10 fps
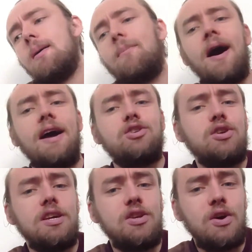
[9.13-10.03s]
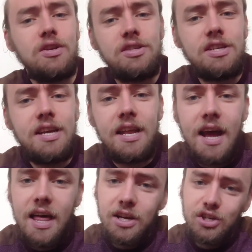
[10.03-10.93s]
by Donaldson and
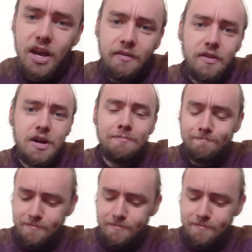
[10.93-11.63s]
Alex Scheffler.